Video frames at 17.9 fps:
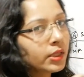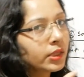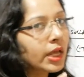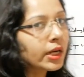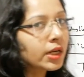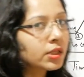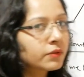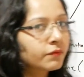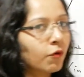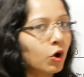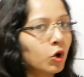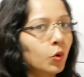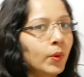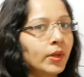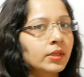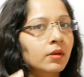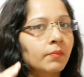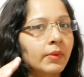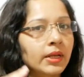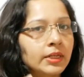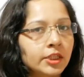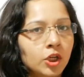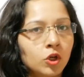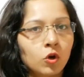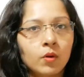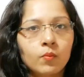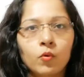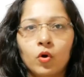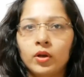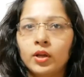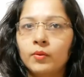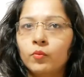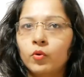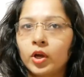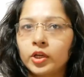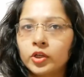That is following the melting or
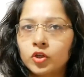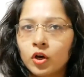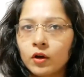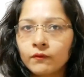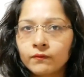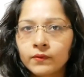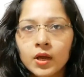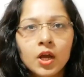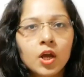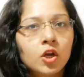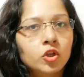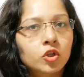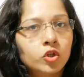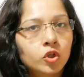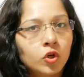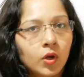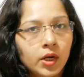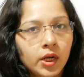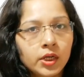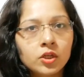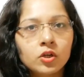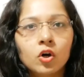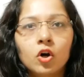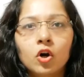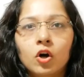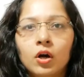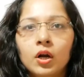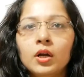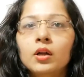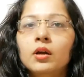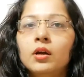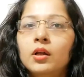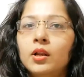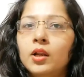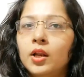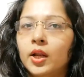boiling point of solid or
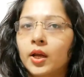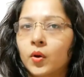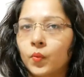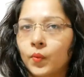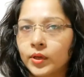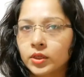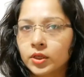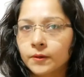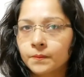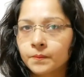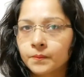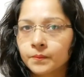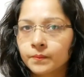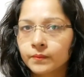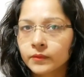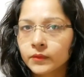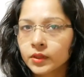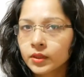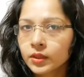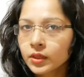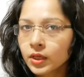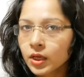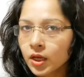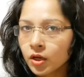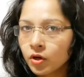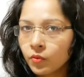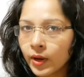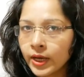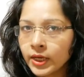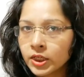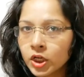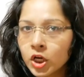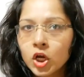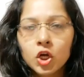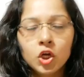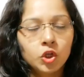liquid.
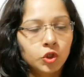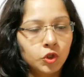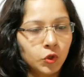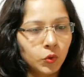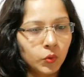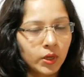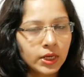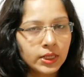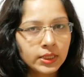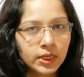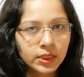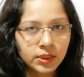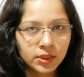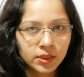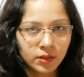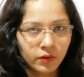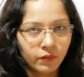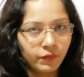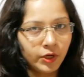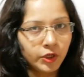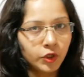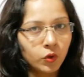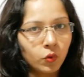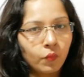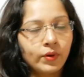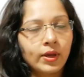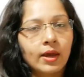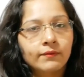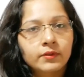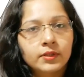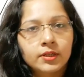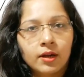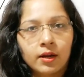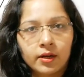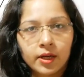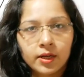Right? So in this video we have
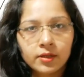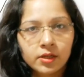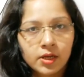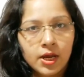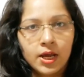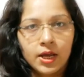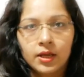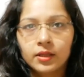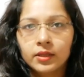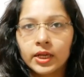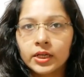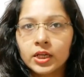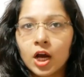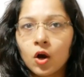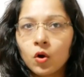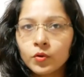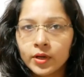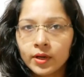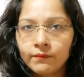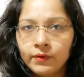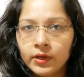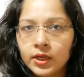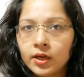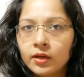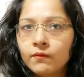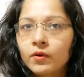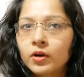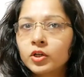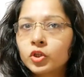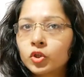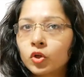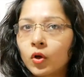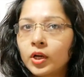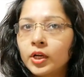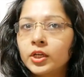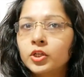studied that how can we convert
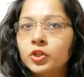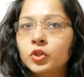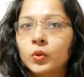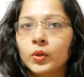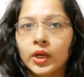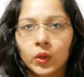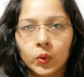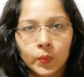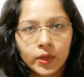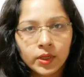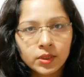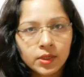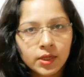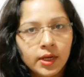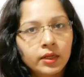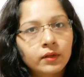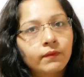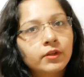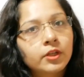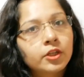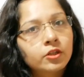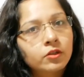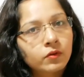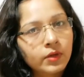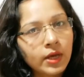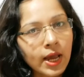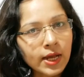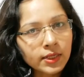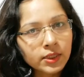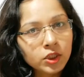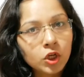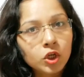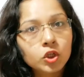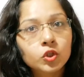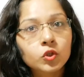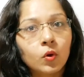solid into liquid, liquid into gas,
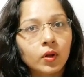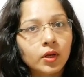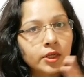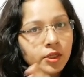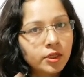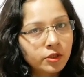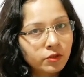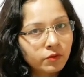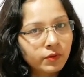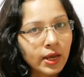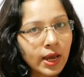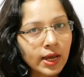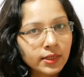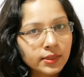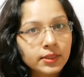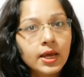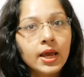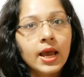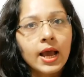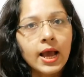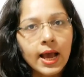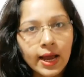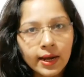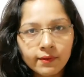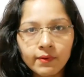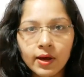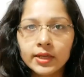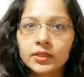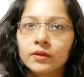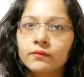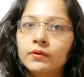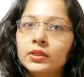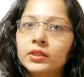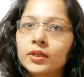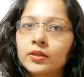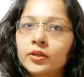solid into gas, and vice
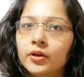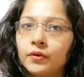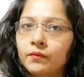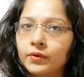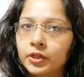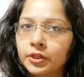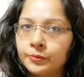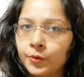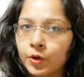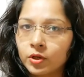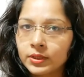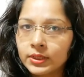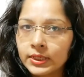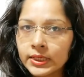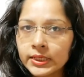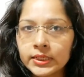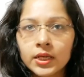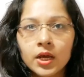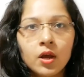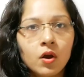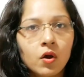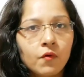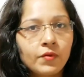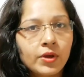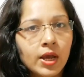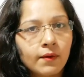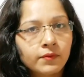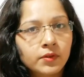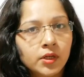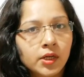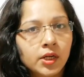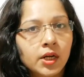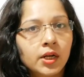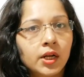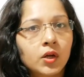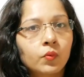versa, the reverse process. We have
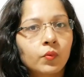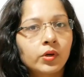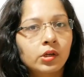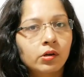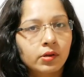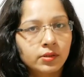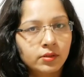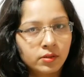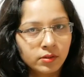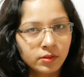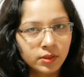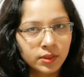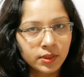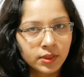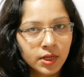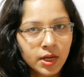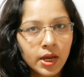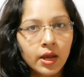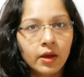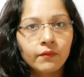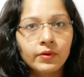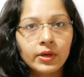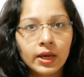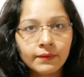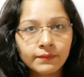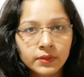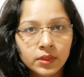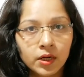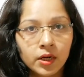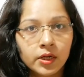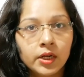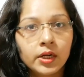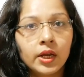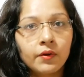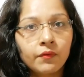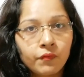studied liquid crystals. We have
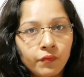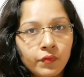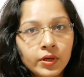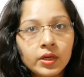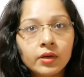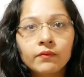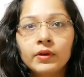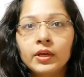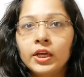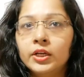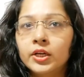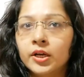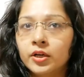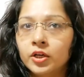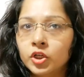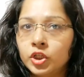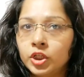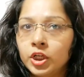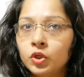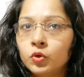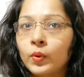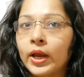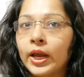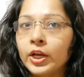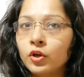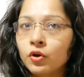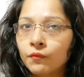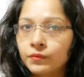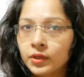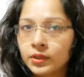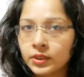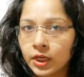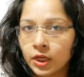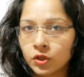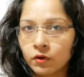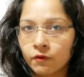studied if we give heat energy to any of the
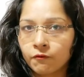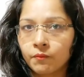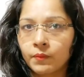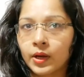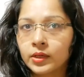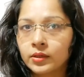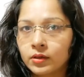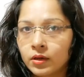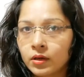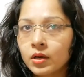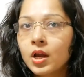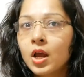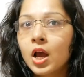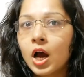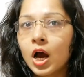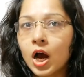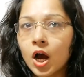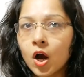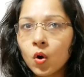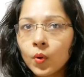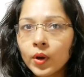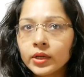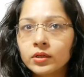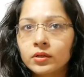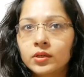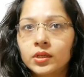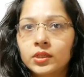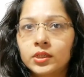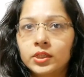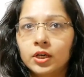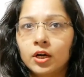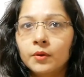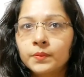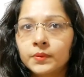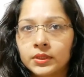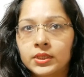state of matter, how it
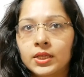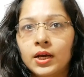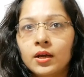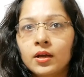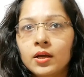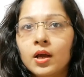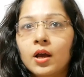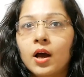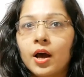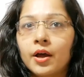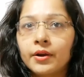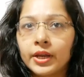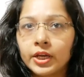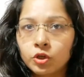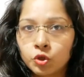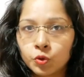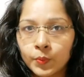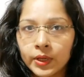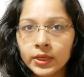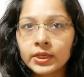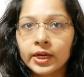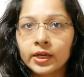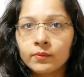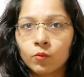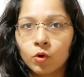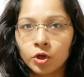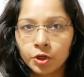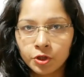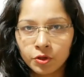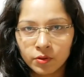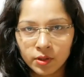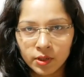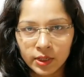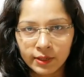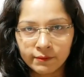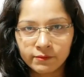disturbs the arrangement at
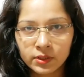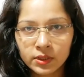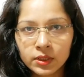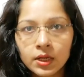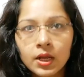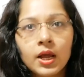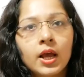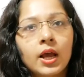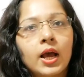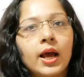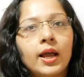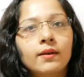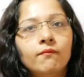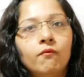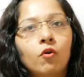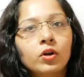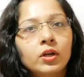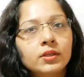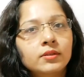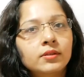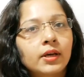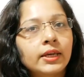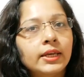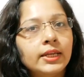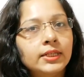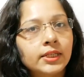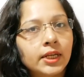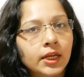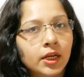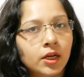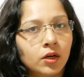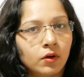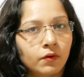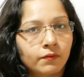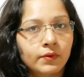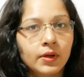molecular level, and what is the heating
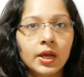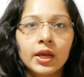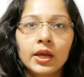curve.